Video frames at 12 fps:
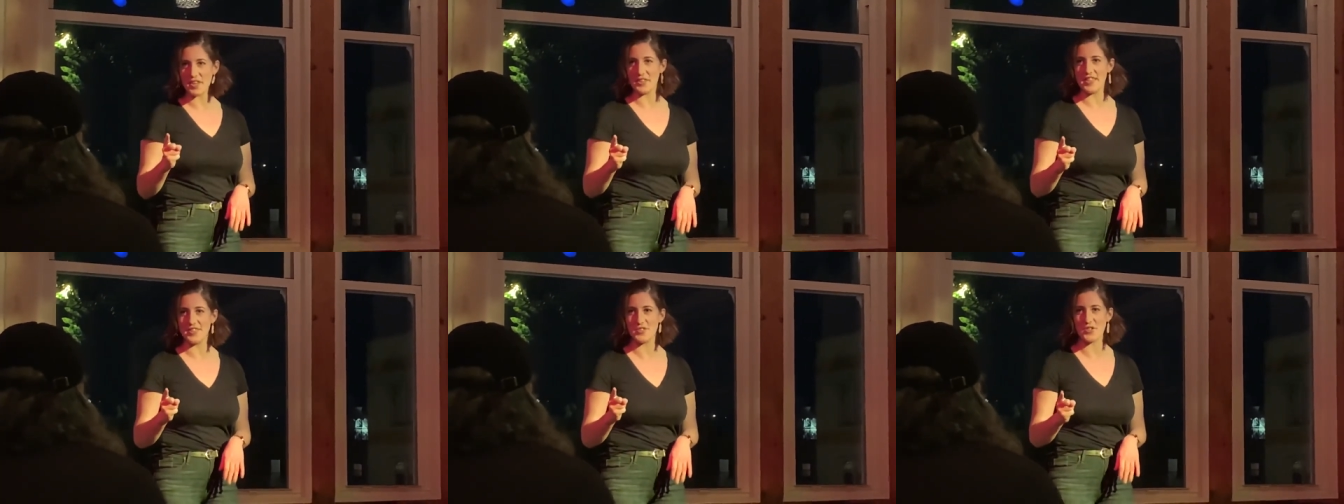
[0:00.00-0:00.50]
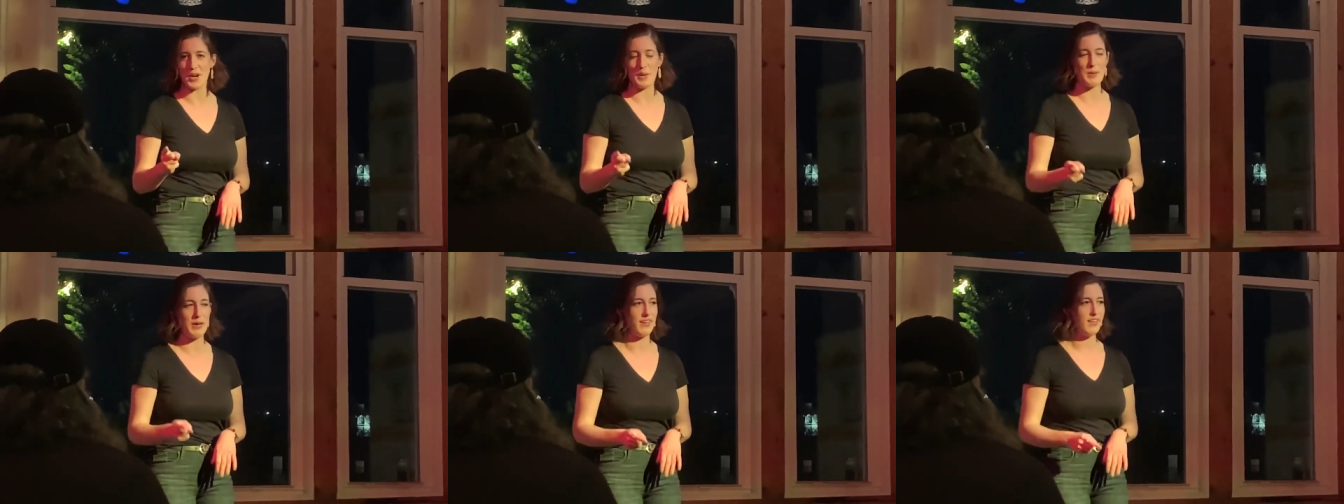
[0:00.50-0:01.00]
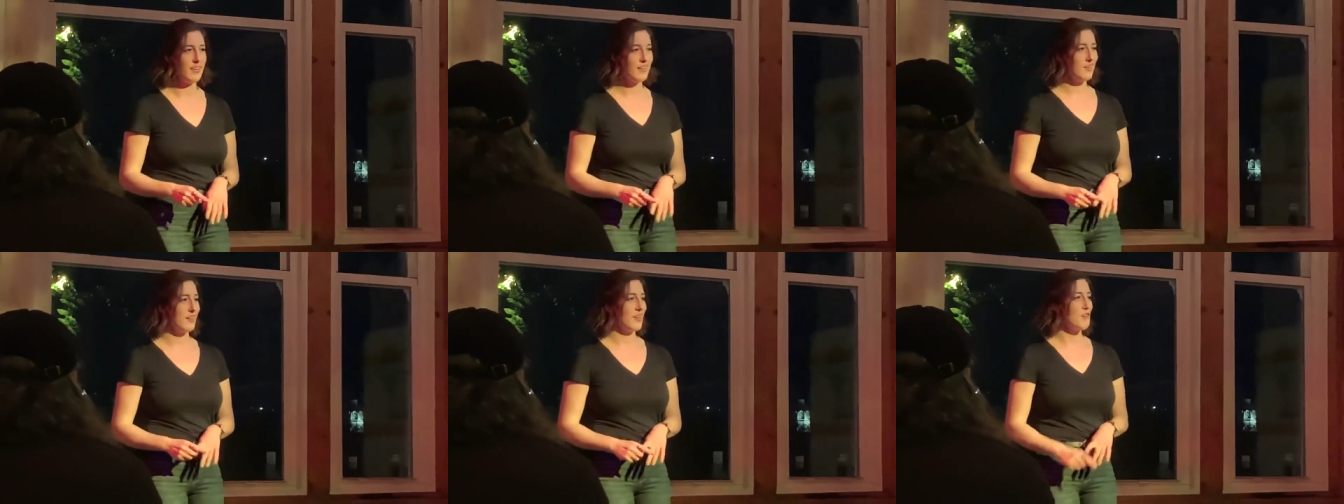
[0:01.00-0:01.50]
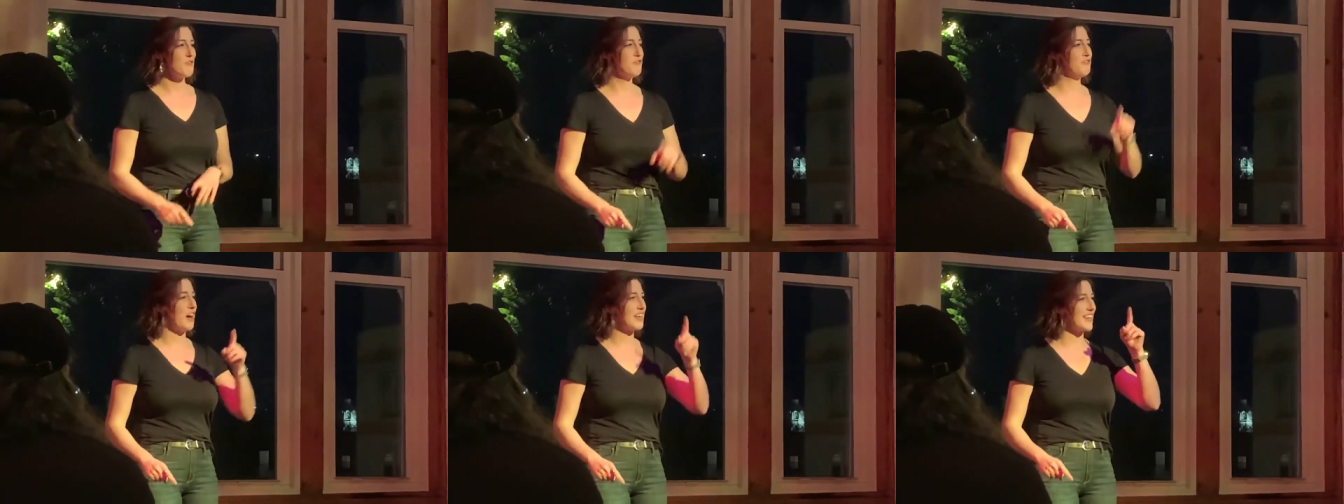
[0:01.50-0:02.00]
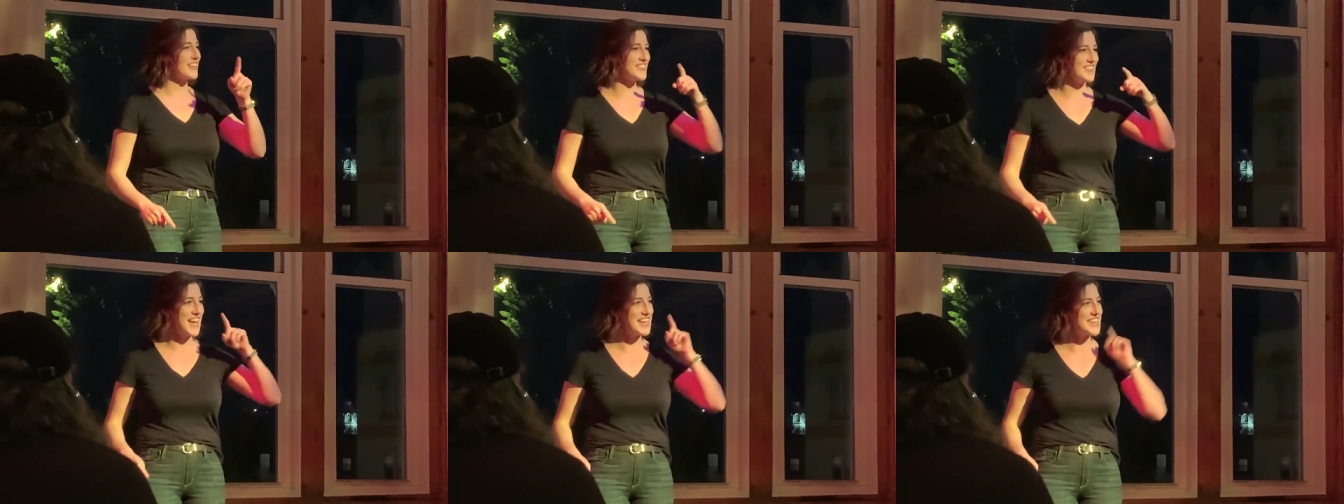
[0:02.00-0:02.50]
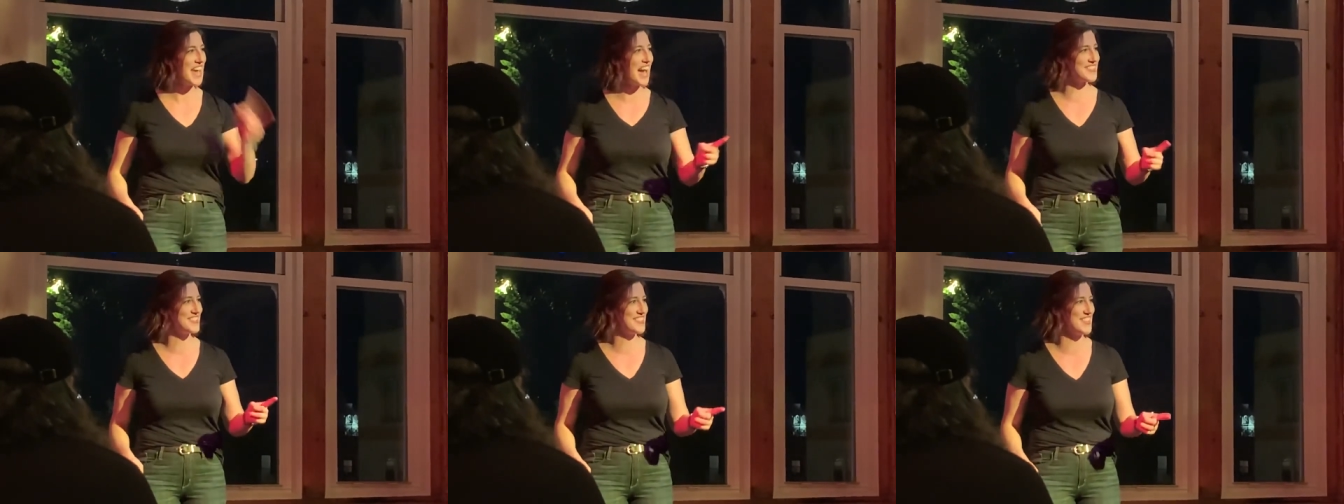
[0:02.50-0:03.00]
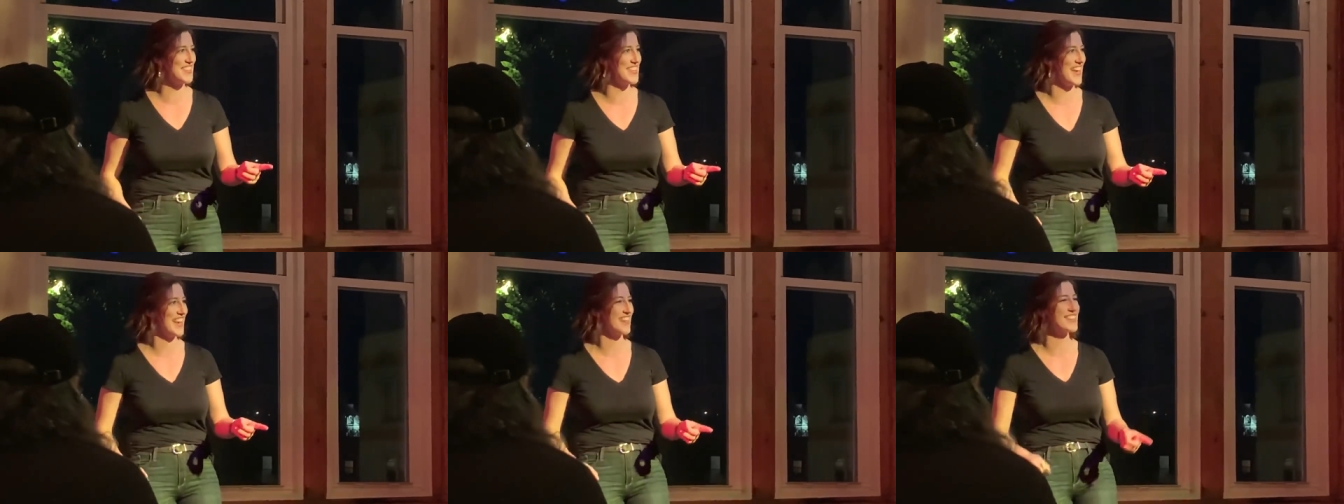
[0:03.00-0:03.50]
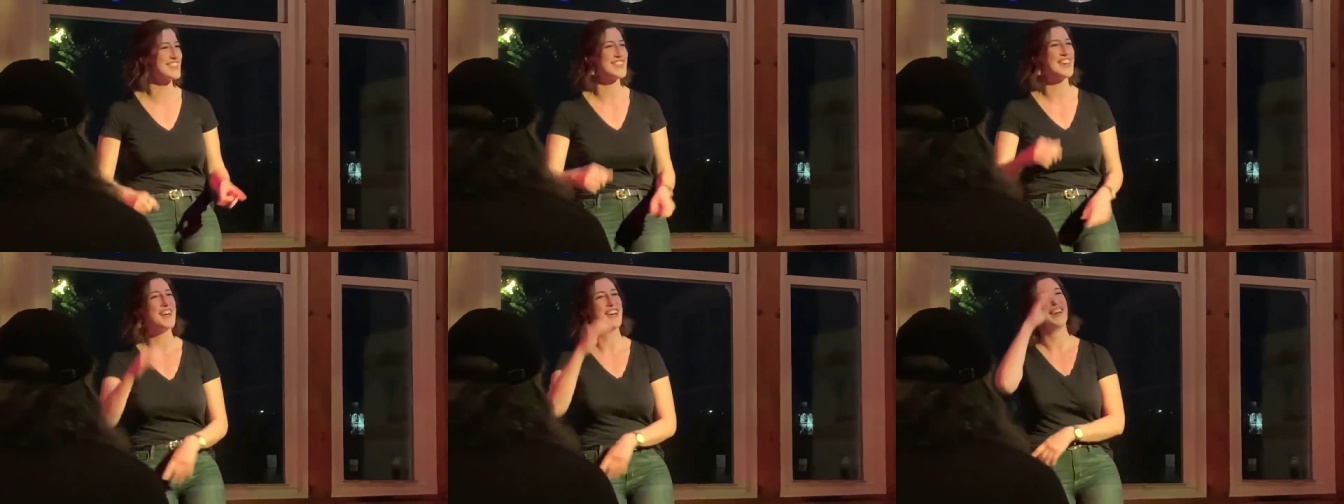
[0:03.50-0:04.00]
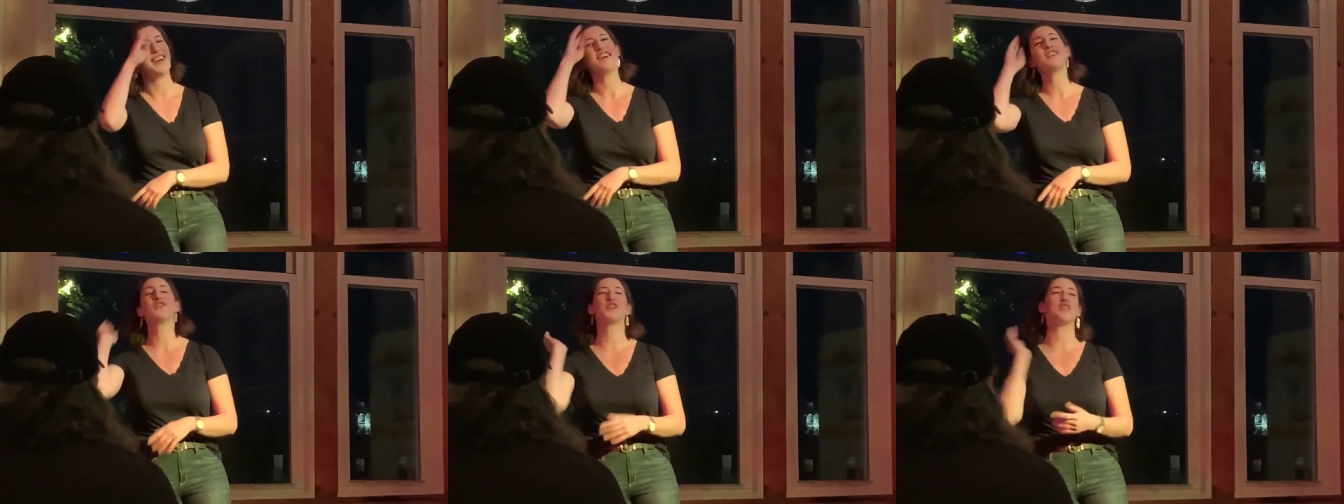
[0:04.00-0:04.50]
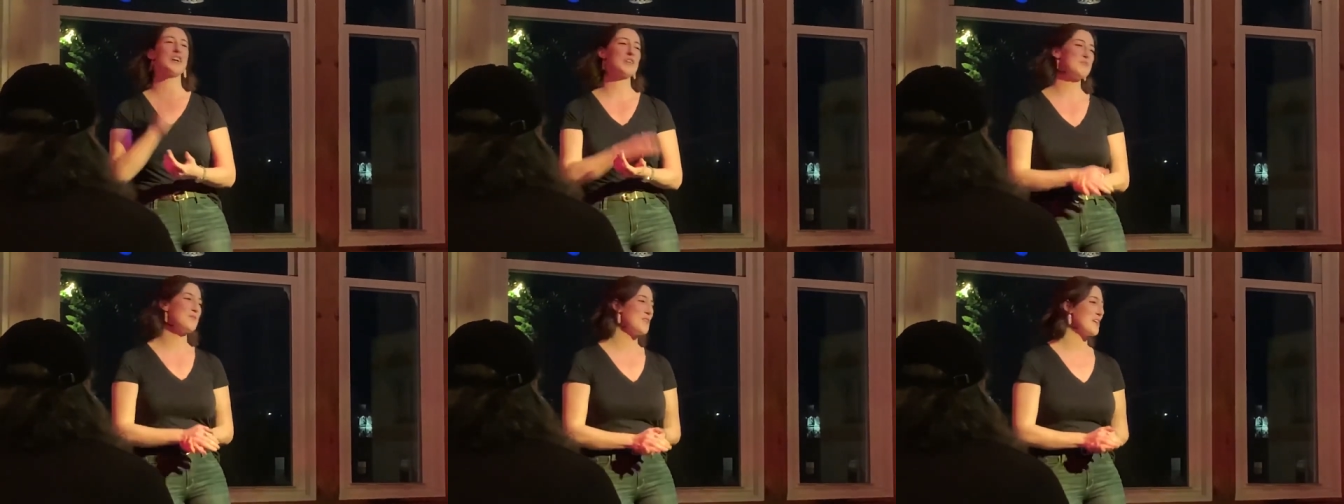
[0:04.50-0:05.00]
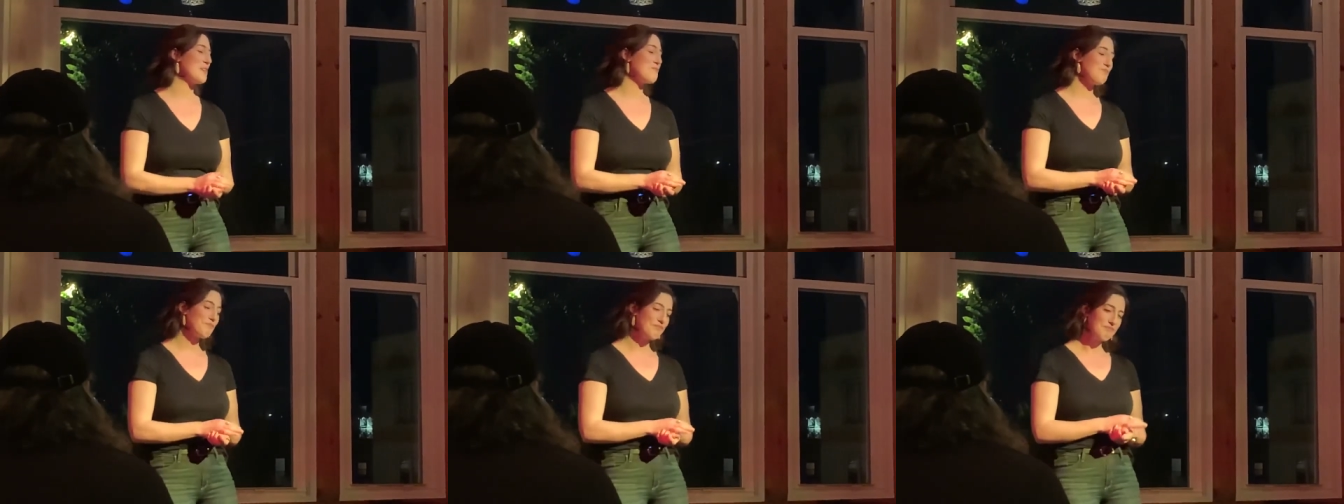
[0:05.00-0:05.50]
on this trip. Fucking say yes to things. So the next morning,